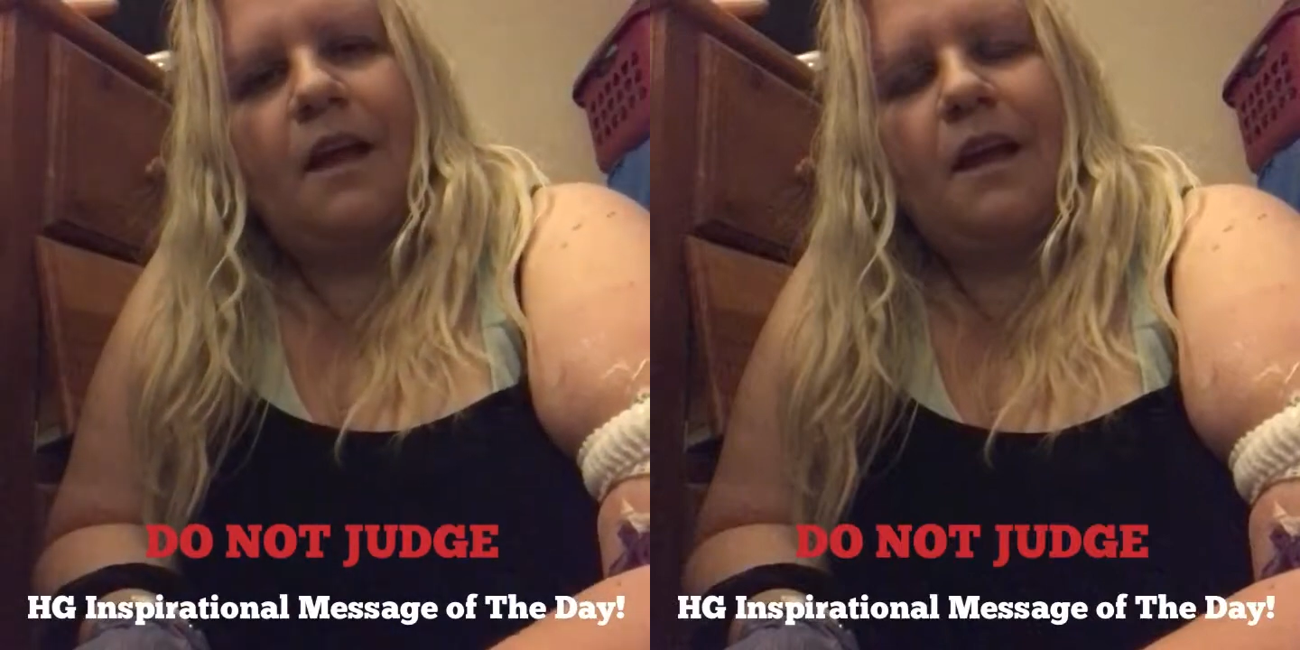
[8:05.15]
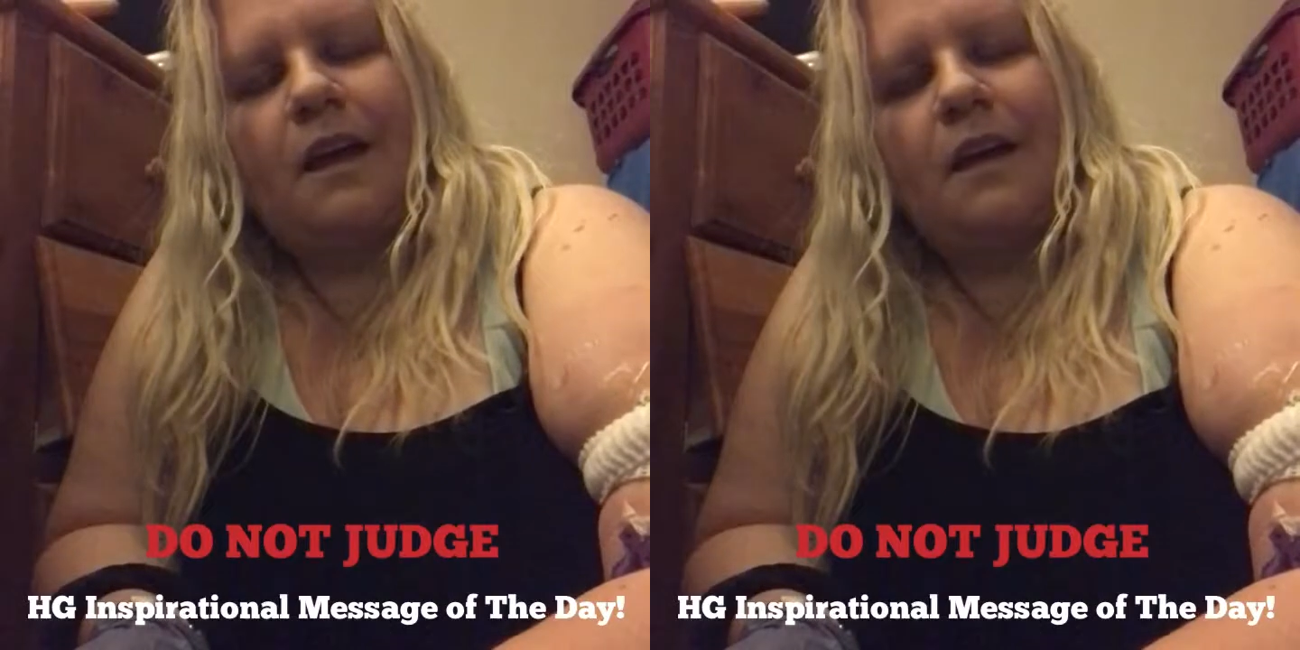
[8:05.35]

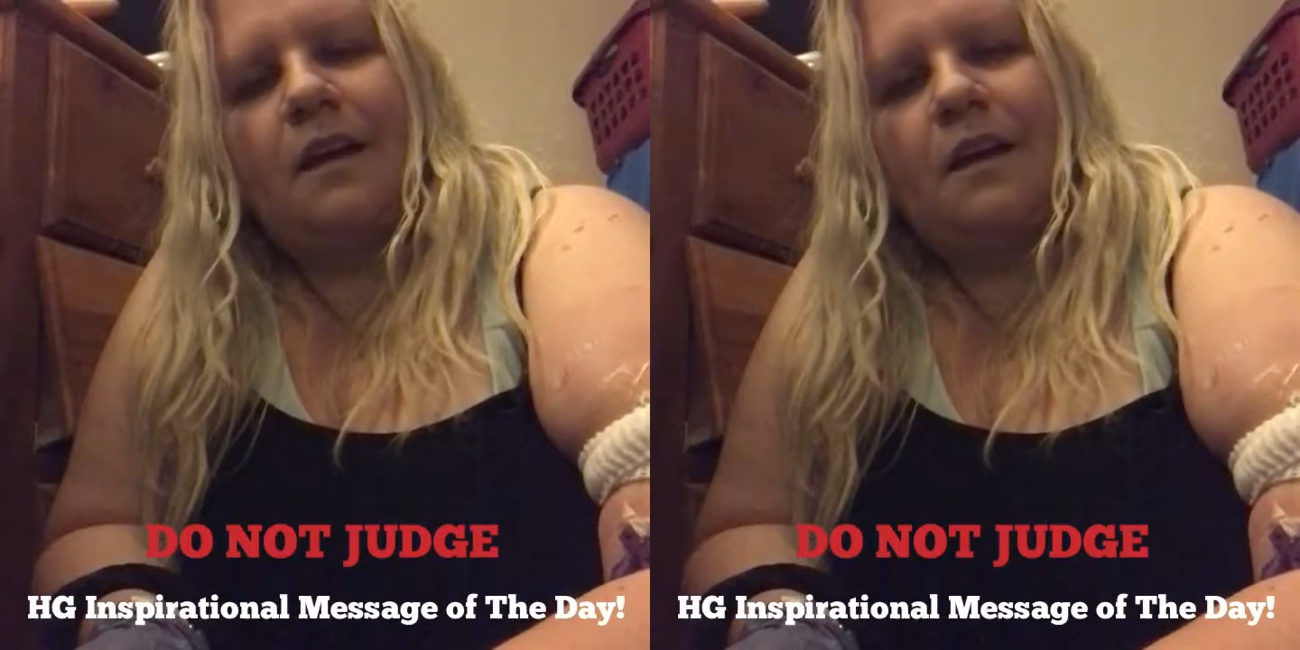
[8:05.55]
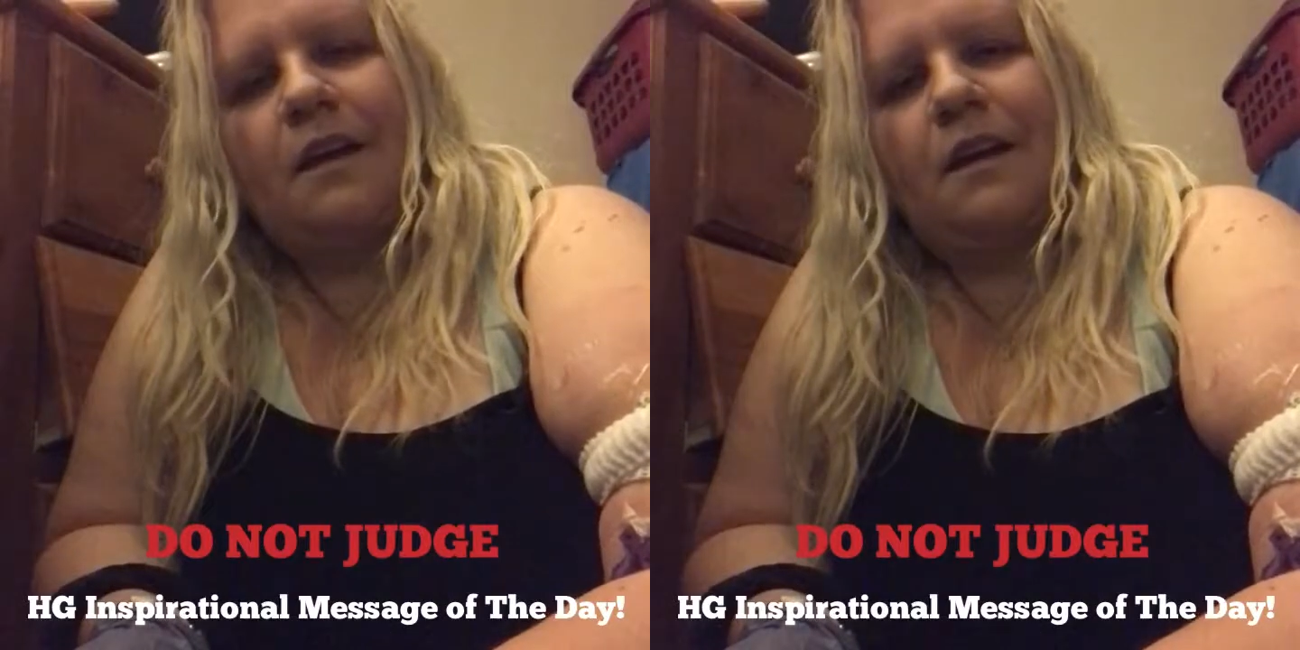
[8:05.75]

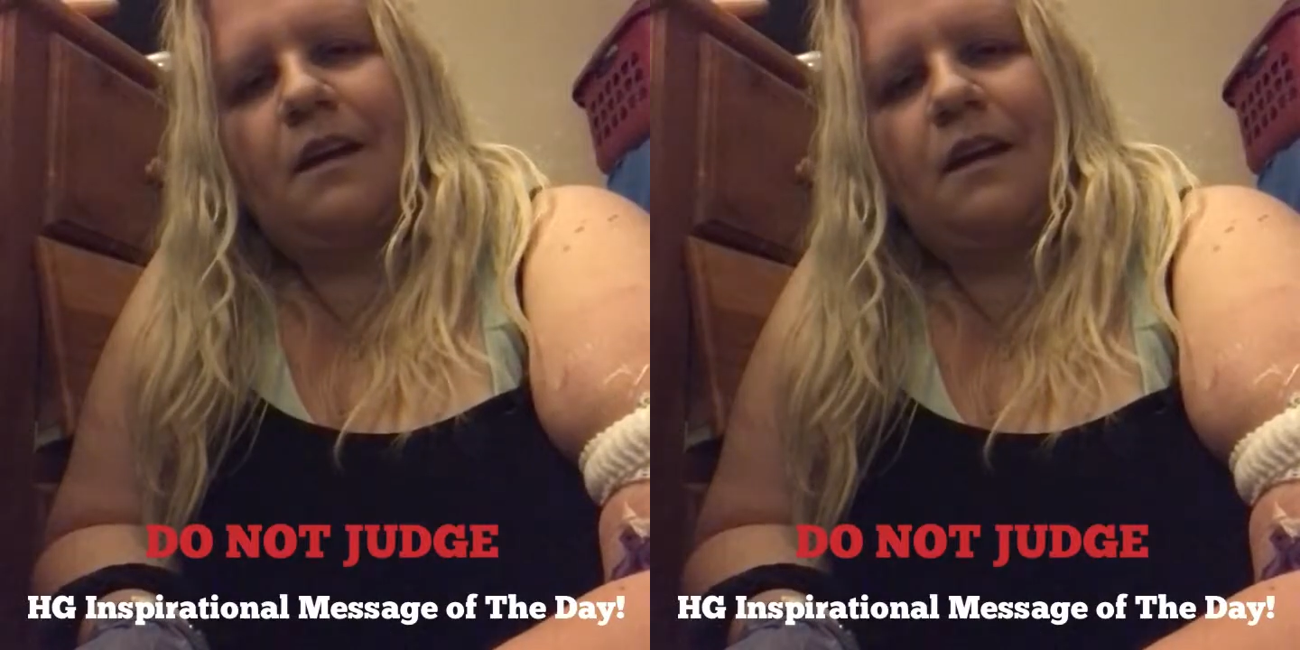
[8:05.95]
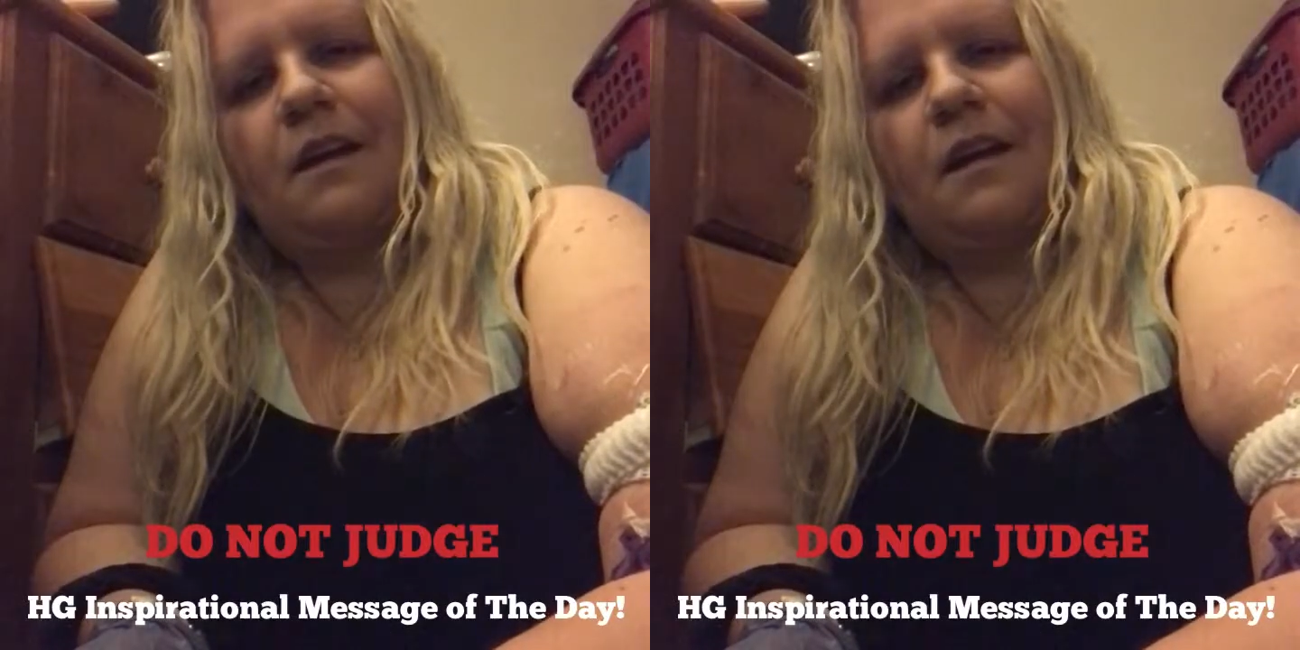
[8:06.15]
And
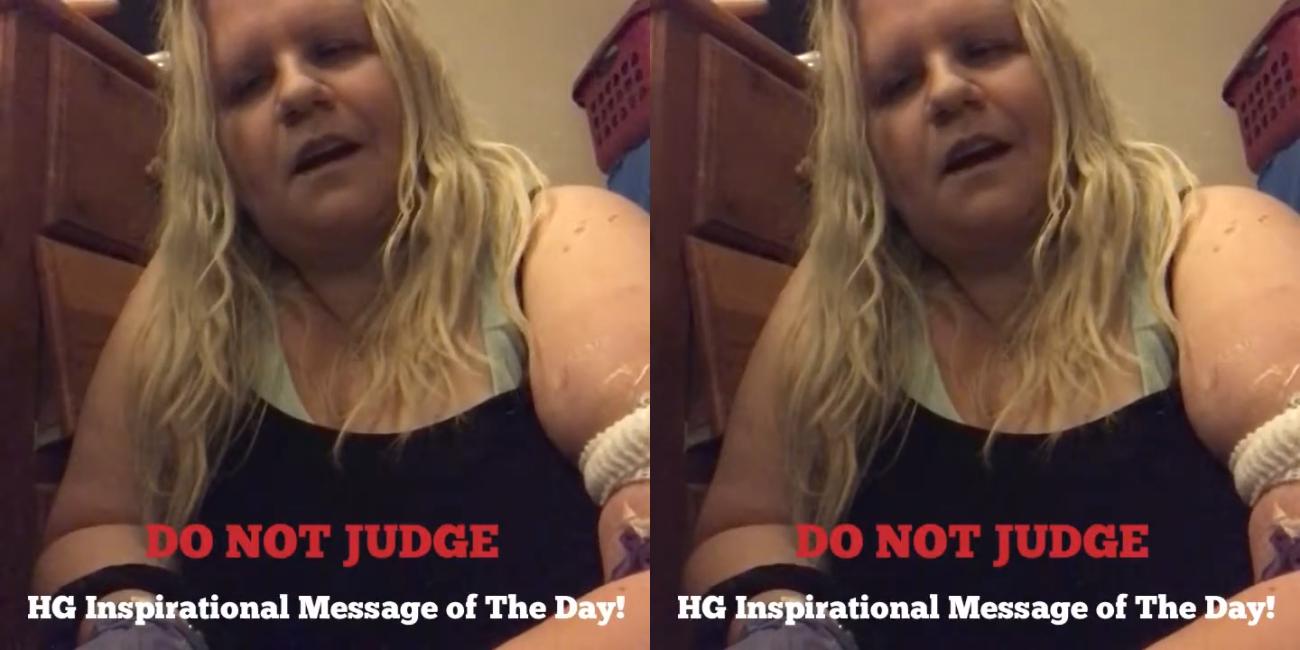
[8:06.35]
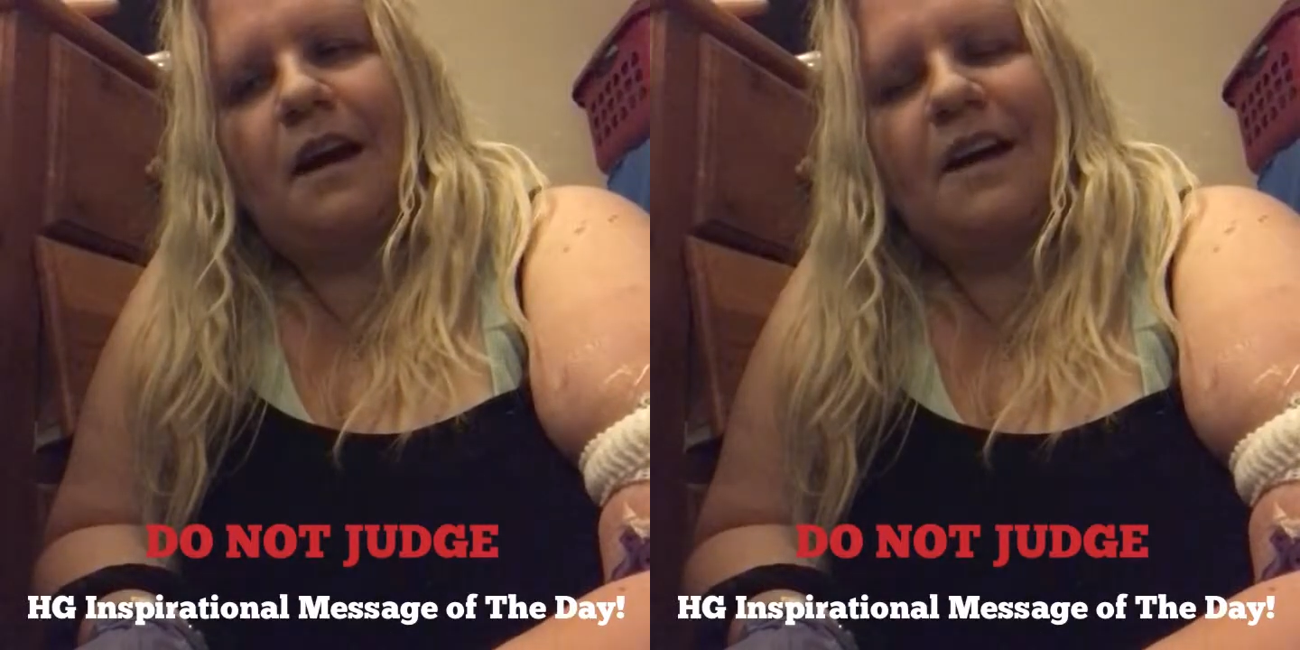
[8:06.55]
I